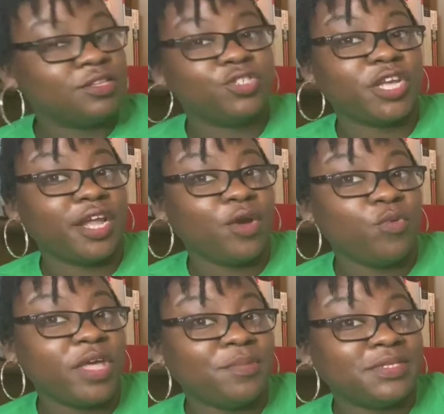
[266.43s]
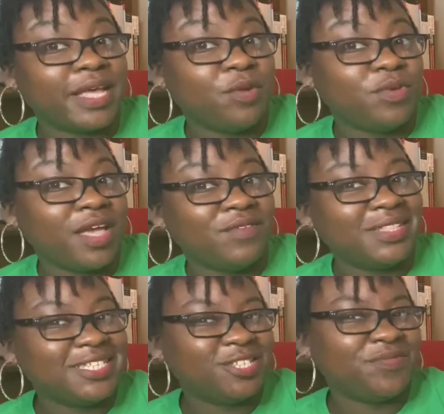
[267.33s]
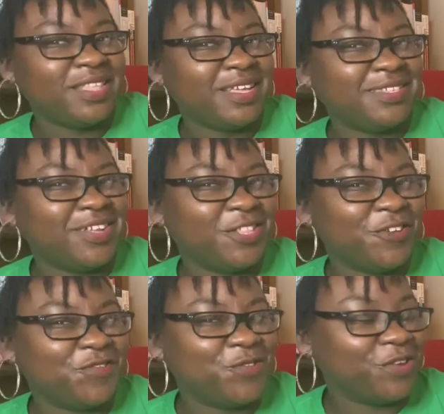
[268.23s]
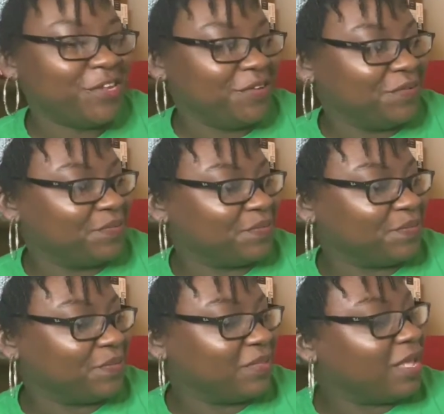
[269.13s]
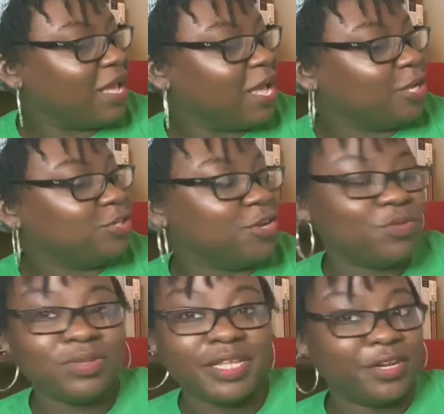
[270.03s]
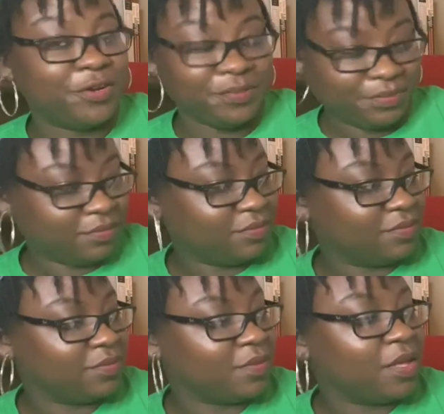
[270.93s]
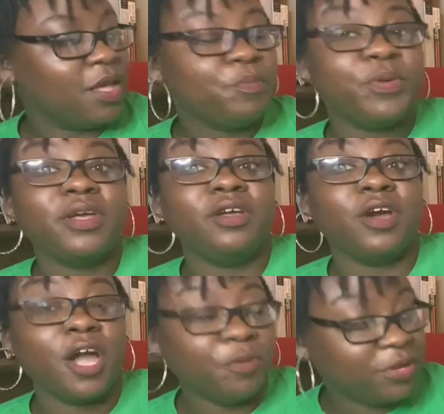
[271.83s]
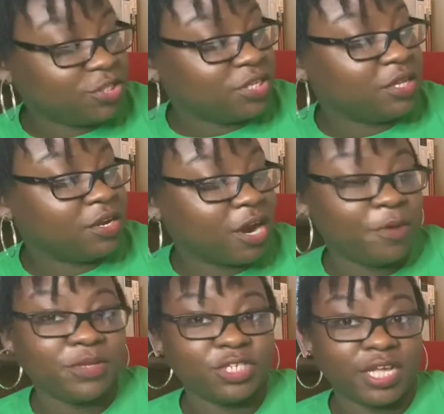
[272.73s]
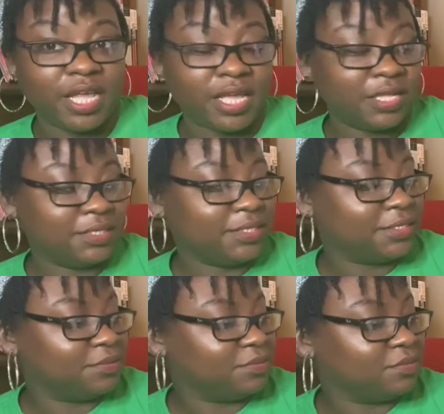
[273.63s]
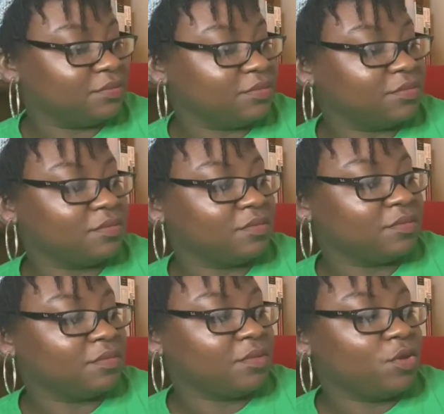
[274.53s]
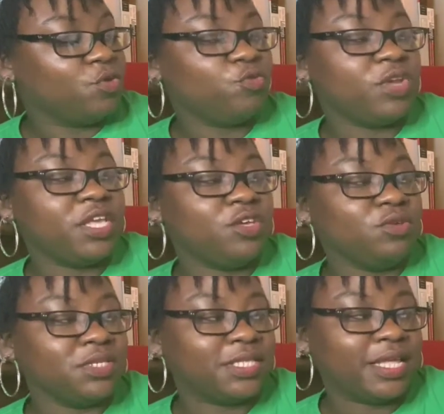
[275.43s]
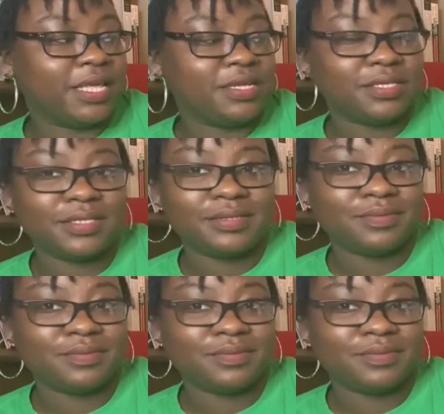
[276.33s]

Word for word: Check our website. We have a list of things on there for you. Don't litter. Put garbage in the garbage cans. Reuse things.